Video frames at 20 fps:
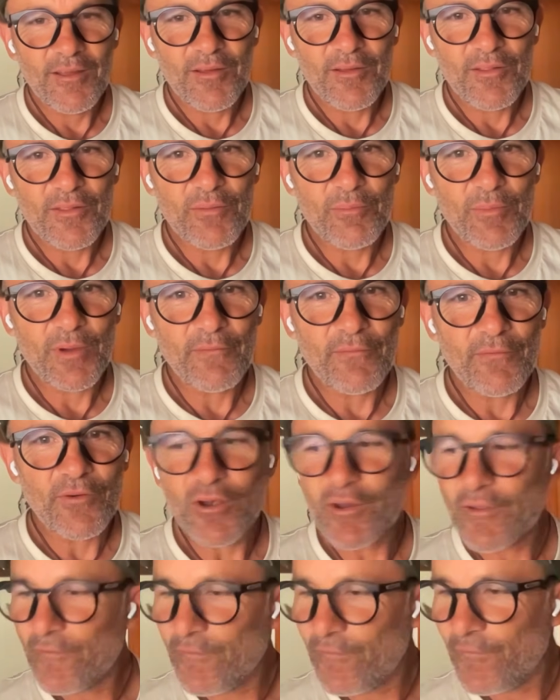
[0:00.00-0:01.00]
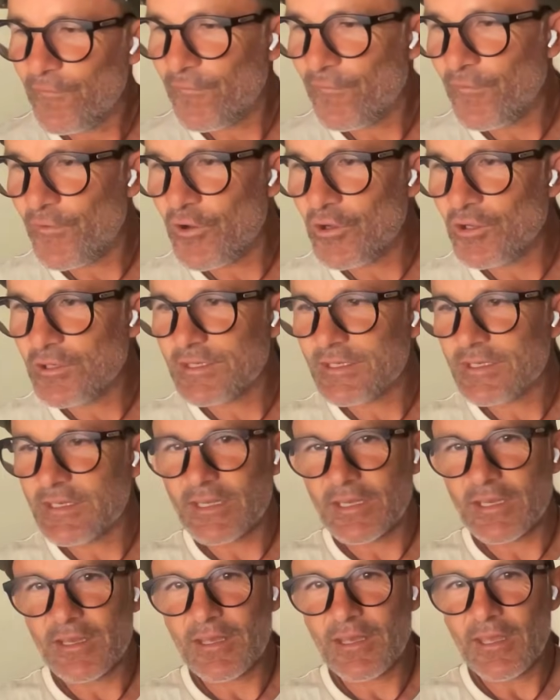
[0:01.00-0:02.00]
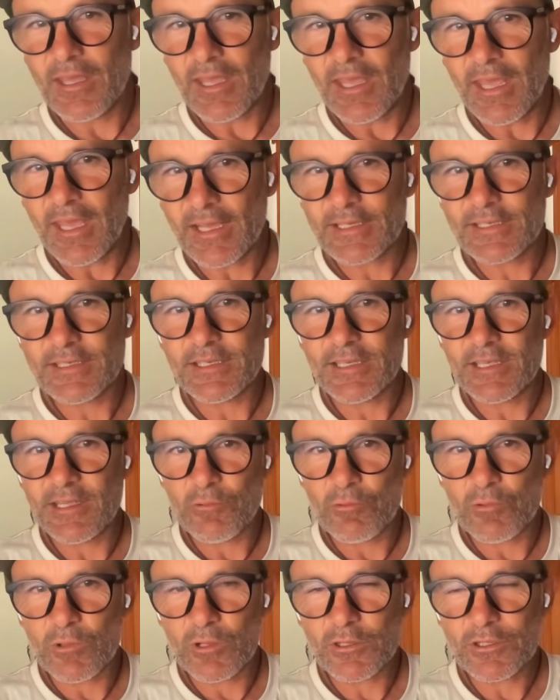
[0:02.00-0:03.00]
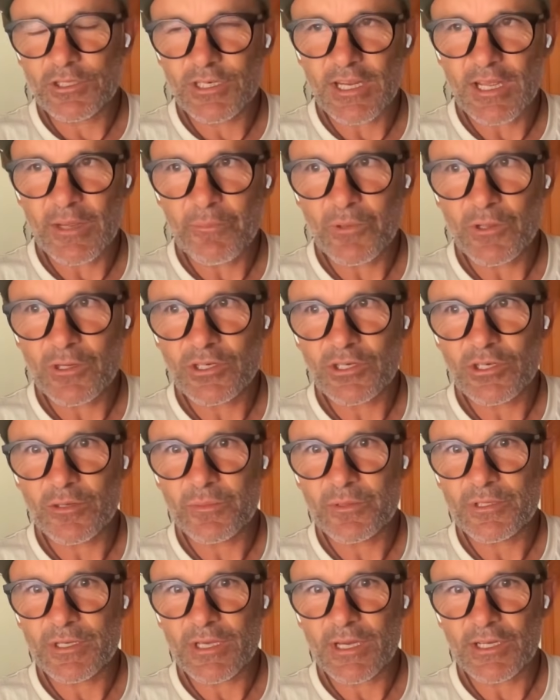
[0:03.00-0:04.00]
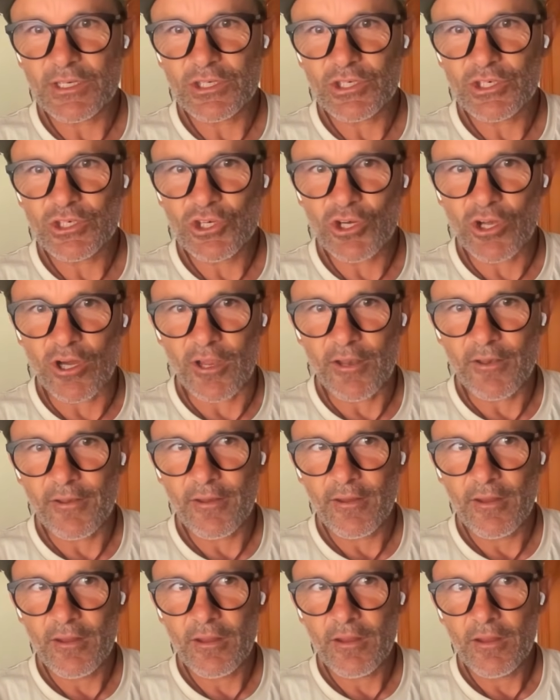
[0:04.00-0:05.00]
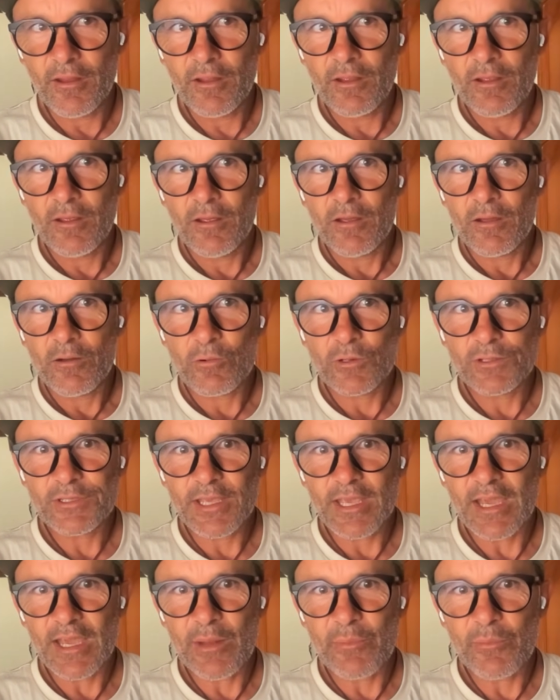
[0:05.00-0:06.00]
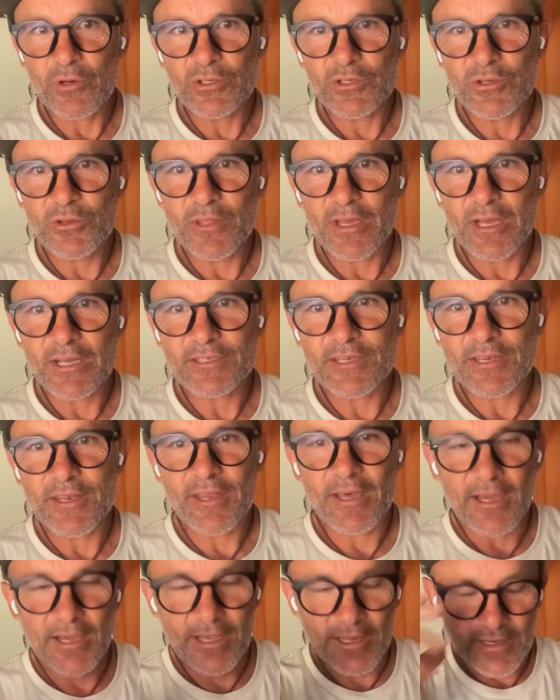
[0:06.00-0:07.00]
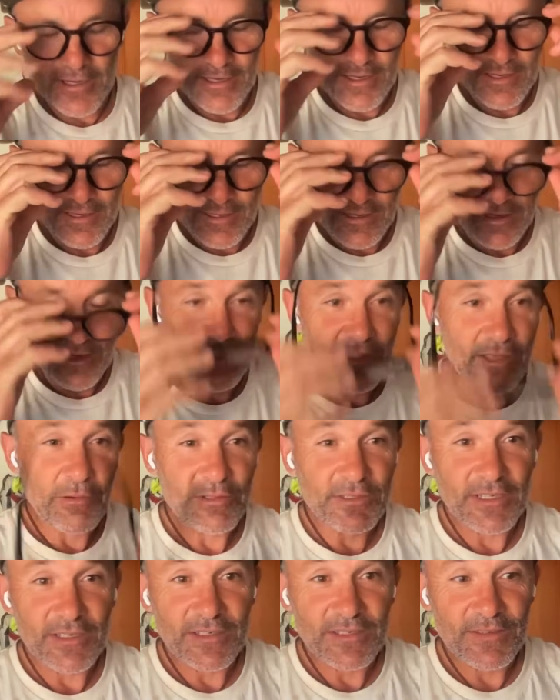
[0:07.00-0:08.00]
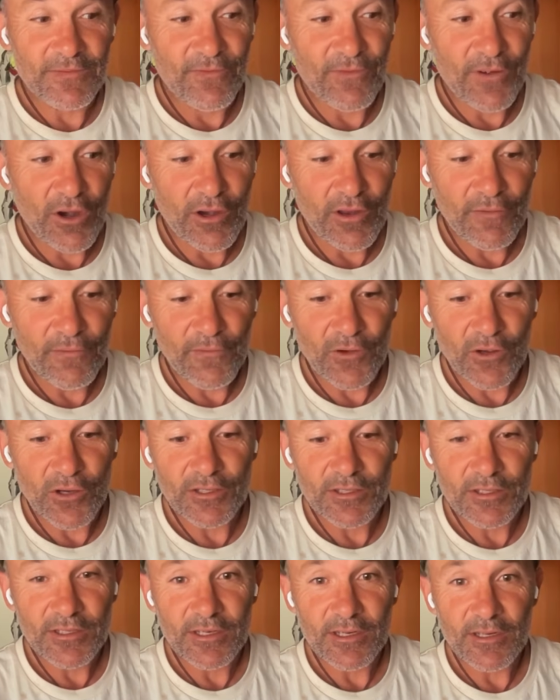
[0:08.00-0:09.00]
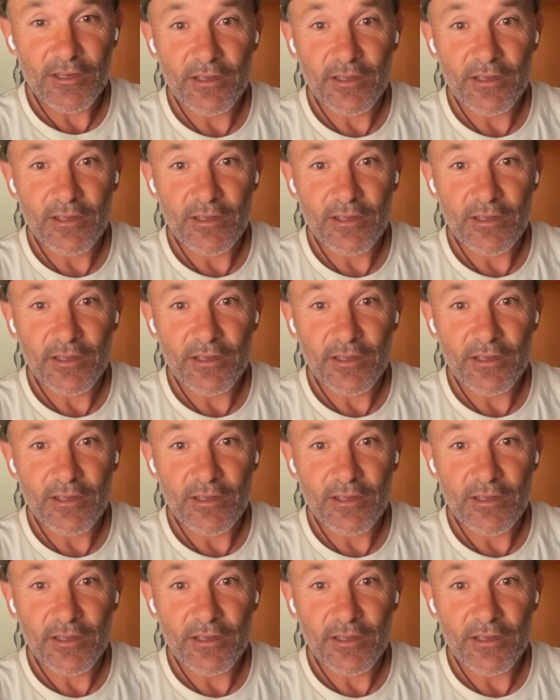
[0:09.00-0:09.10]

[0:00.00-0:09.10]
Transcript: My very first XC World Championships I shot was Canberra 2009, and that was his very first